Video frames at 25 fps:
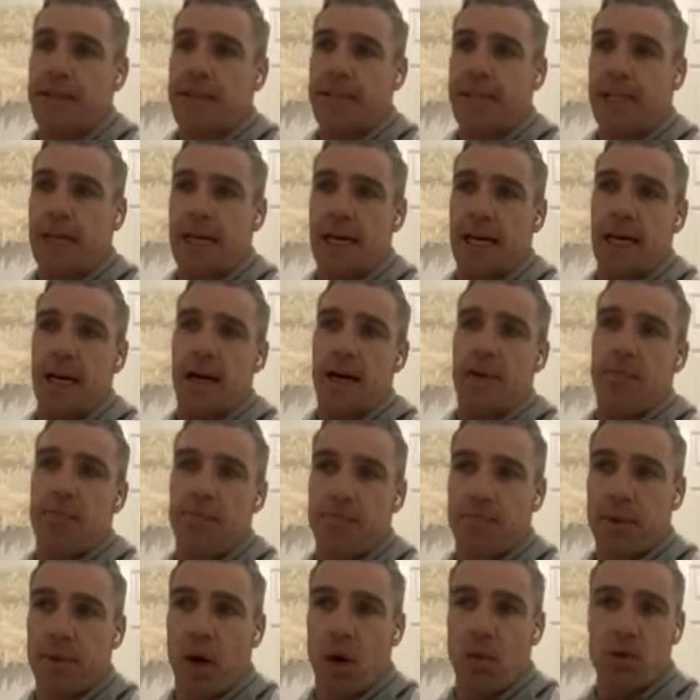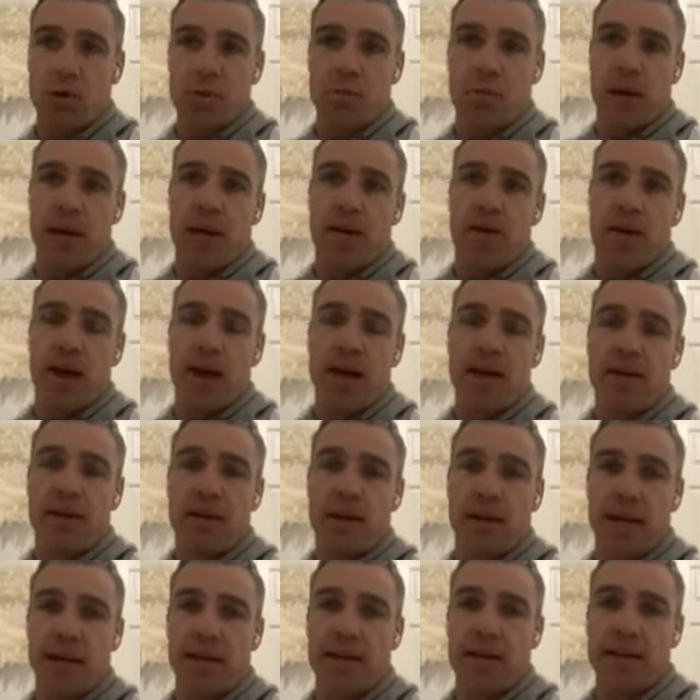I was better at
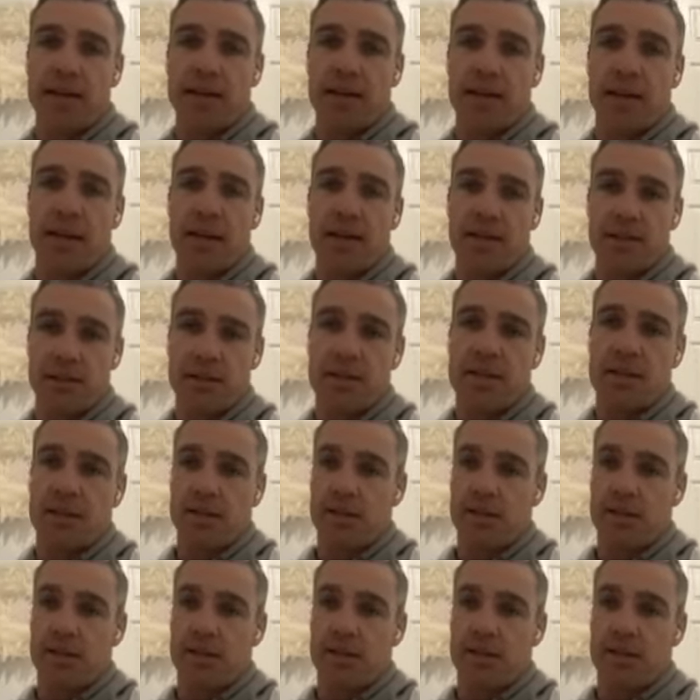lent